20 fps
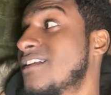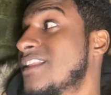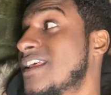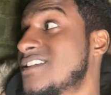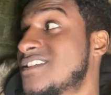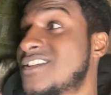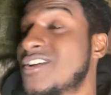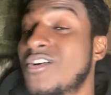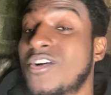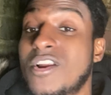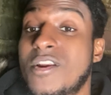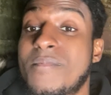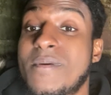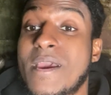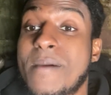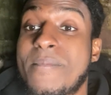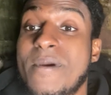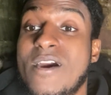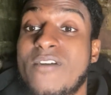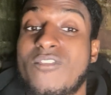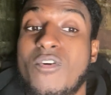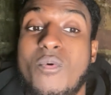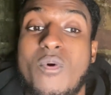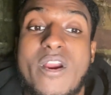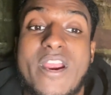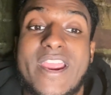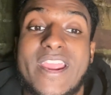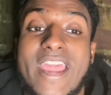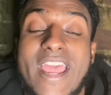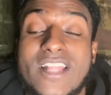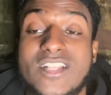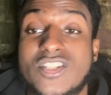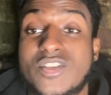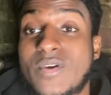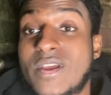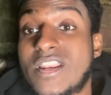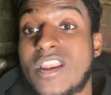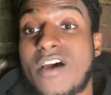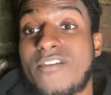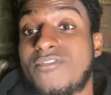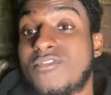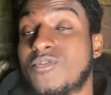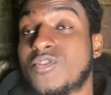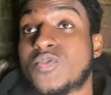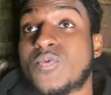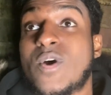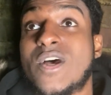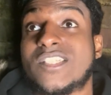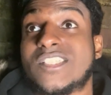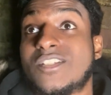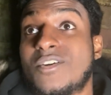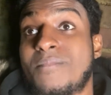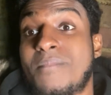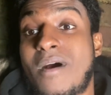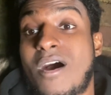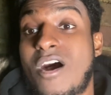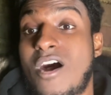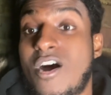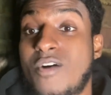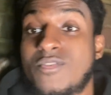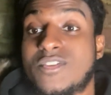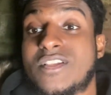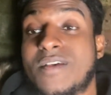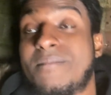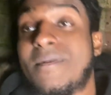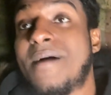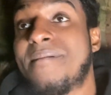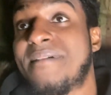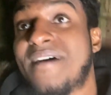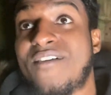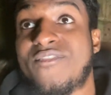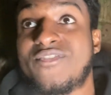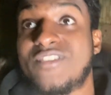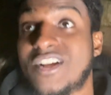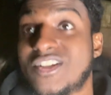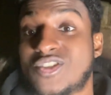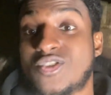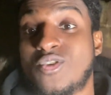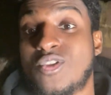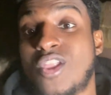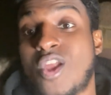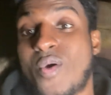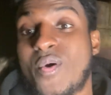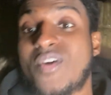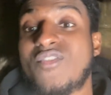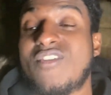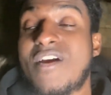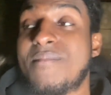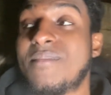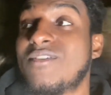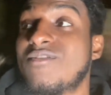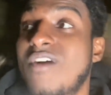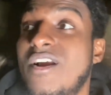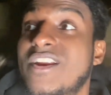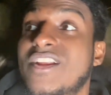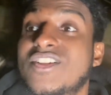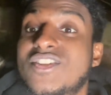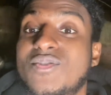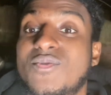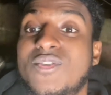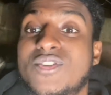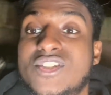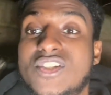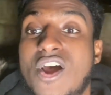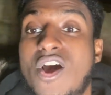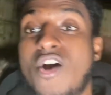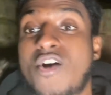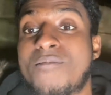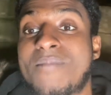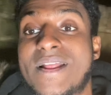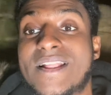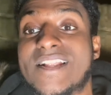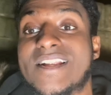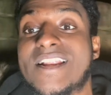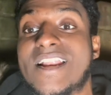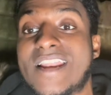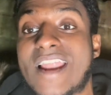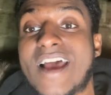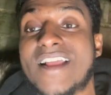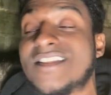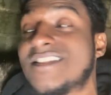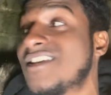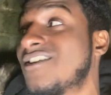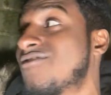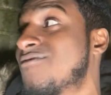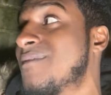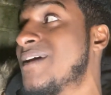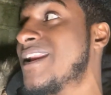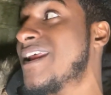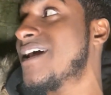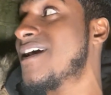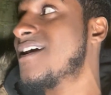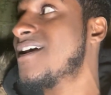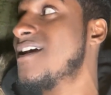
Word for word: There's still going to be a bit of a worrying end to it. Nothing was worse than my heart was in my mouth when I saw Loic Remy running towards the home end in the 90th minute.